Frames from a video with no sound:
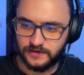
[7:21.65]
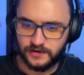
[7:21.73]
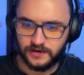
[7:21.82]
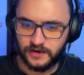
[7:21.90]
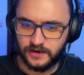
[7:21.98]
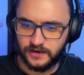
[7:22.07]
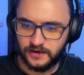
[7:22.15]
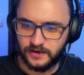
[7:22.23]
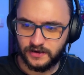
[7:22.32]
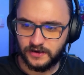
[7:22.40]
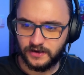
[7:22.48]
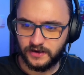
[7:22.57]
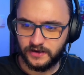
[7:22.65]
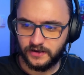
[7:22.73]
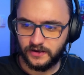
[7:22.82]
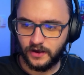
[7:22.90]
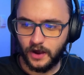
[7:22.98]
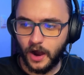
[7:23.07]

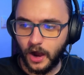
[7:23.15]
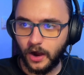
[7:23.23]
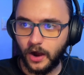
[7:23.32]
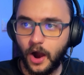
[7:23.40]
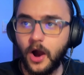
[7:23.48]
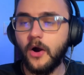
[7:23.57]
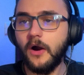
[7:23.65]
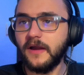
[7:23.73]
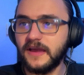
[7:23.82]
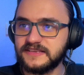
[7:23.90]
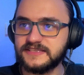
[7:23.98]
Okay,